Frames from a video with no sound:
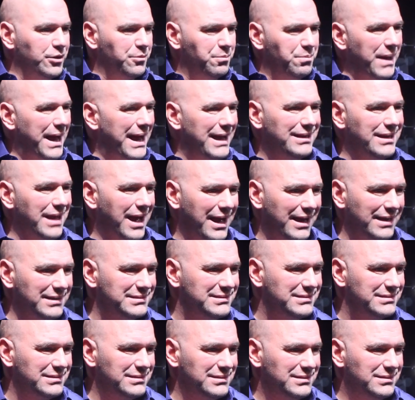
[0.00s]
They're bad
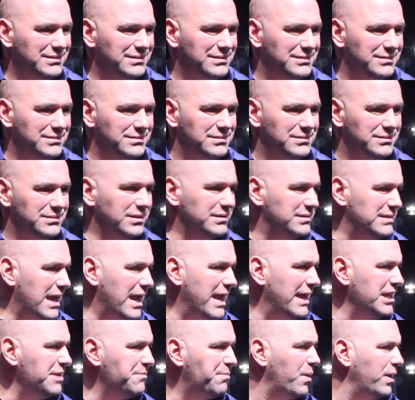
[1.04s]
guys. Does
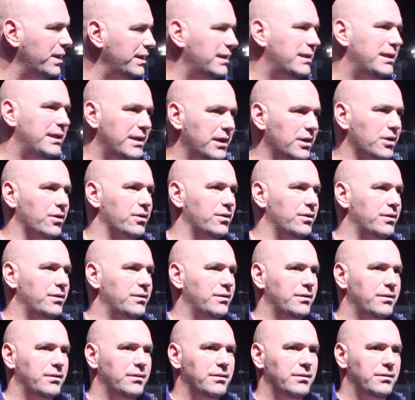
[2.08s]
anybody here
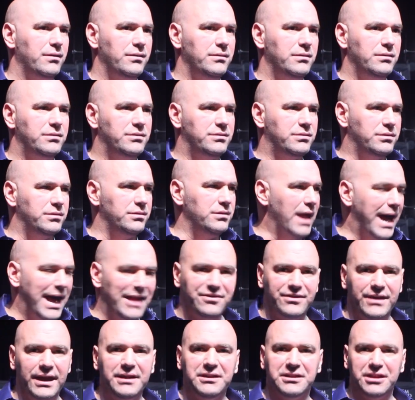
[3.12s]

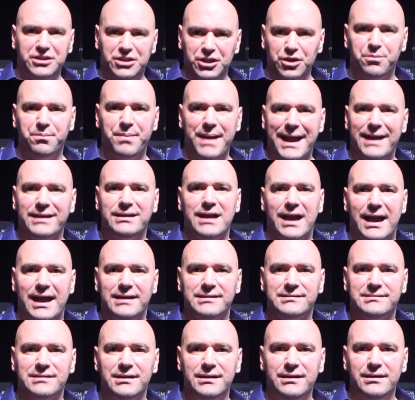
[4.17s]
not think that they're bad
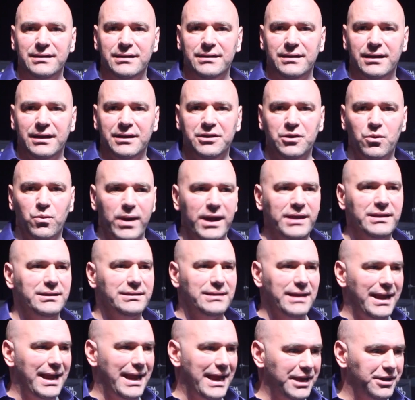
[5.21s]
guys in the way that
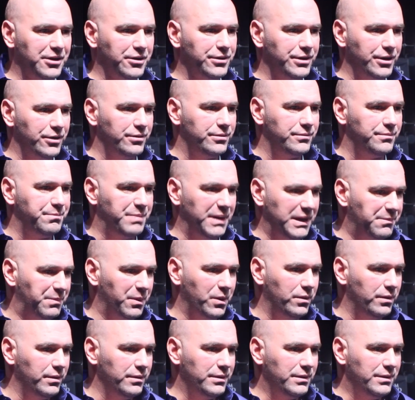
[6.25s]
they handle their
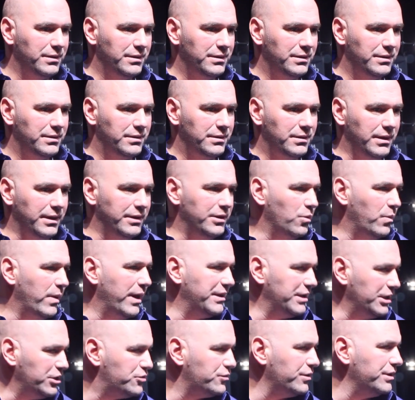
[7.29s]
people and the
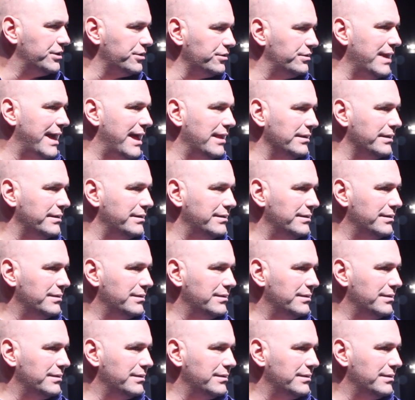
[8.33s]
way they treat their talent?